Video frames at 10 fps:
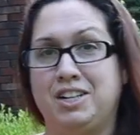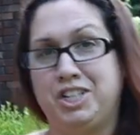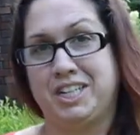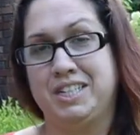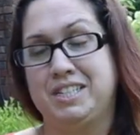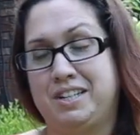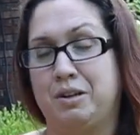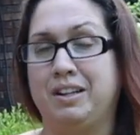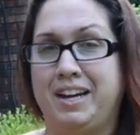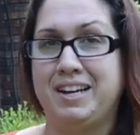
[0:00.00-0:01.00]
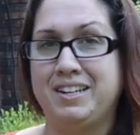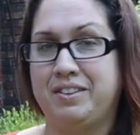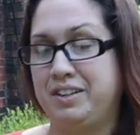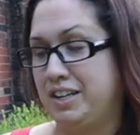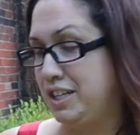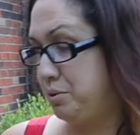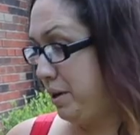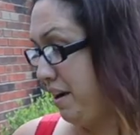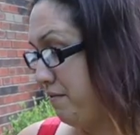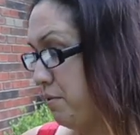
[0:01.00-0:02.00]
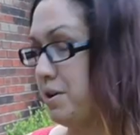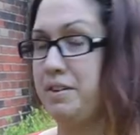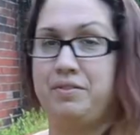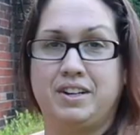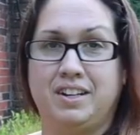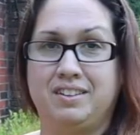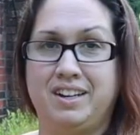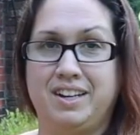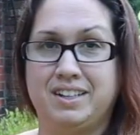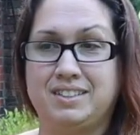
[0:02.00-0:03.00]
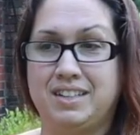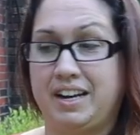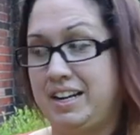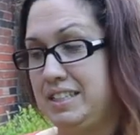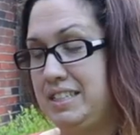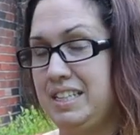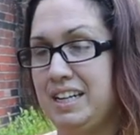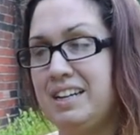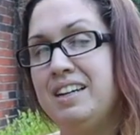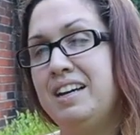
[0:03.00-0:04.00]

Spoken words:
chickens that are laying down there, because we have 4 different color eggs that I can see.